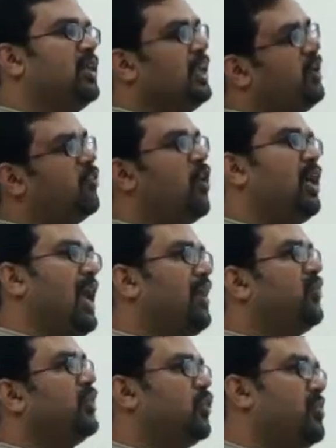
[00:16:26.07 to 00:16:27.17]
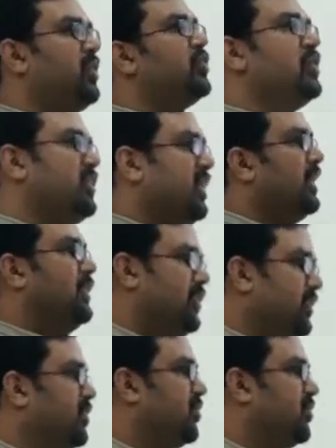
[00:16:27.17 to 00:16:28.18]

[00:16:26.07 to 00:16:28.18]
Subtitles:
the default language to be used is English.